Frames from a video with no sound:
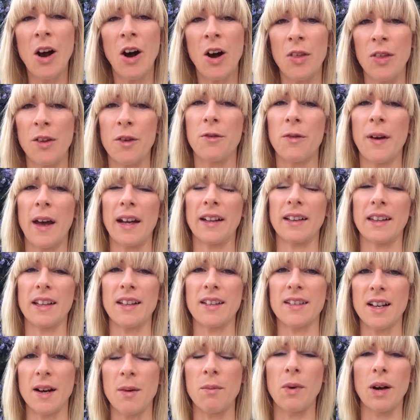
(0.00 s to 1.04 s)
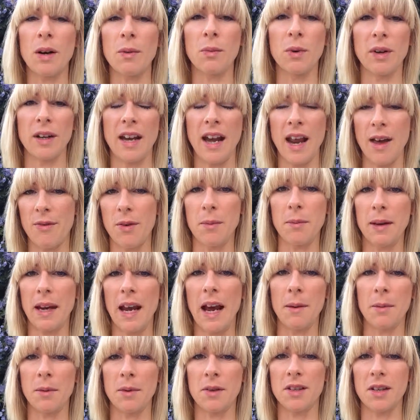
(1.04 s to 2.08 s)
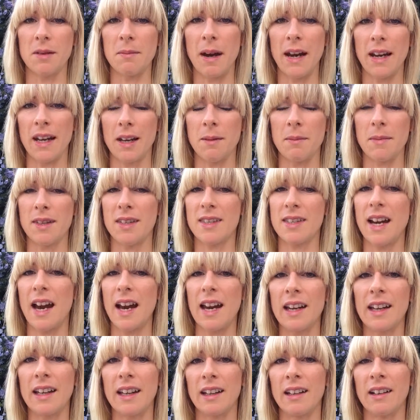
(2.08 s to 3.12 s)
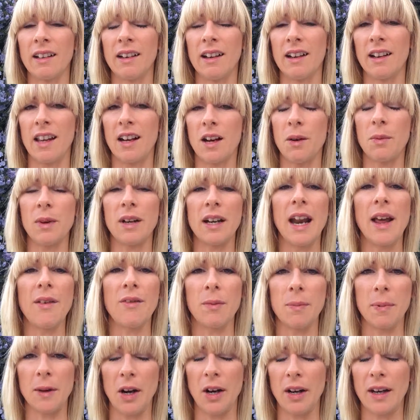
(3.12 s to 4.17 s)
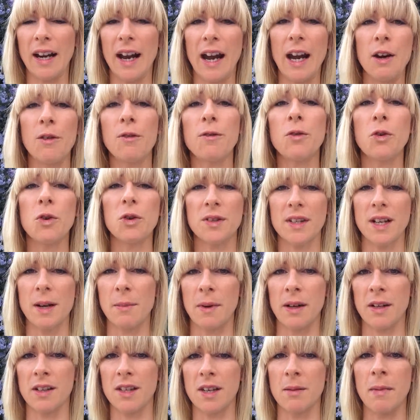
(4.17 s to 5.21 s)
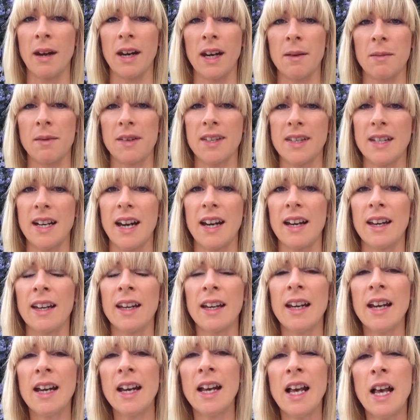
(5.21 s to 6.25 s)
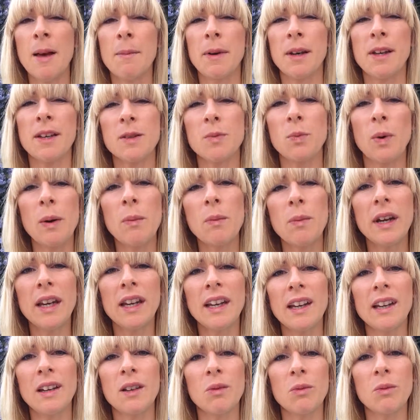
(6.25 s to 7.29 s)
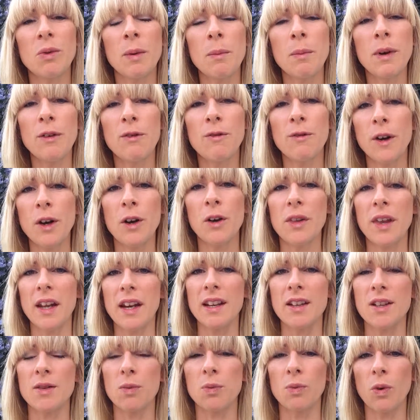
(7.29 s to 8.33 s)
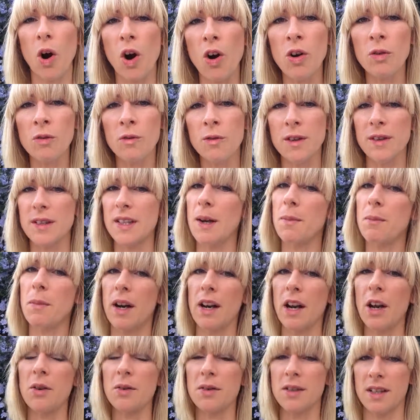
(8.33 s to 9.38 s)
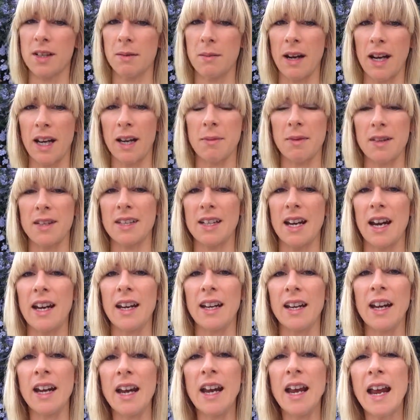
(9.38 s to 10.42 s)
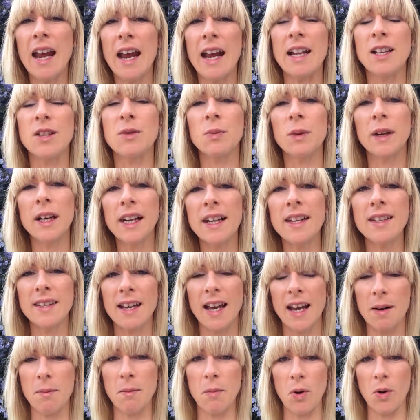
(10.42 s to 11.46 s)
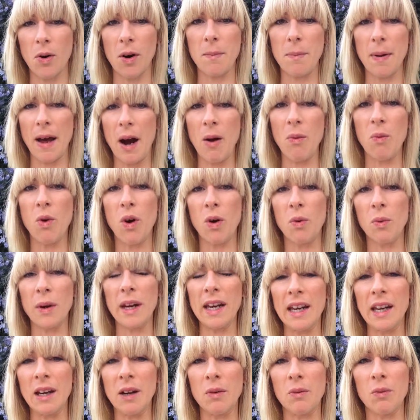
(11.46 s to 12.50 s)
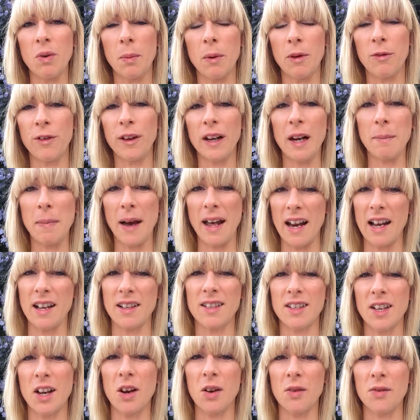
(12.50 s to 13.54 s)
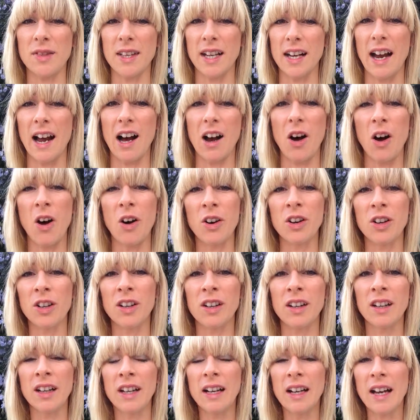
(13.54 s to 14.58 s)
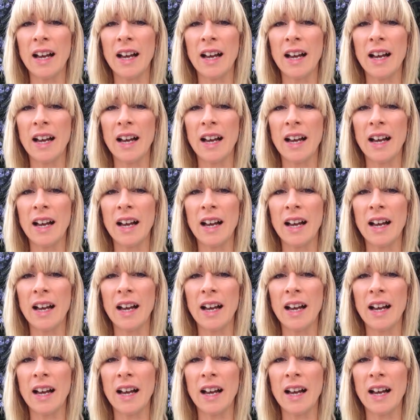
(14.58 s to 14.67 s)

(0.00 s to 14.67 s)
on the fact that someone would never be able to make a mistake and that it would never be okay for someone to make a mistake. Because when we feel that it's wrong for someone else to make a mistake, it's really saying more about what we feel about ourselves and our own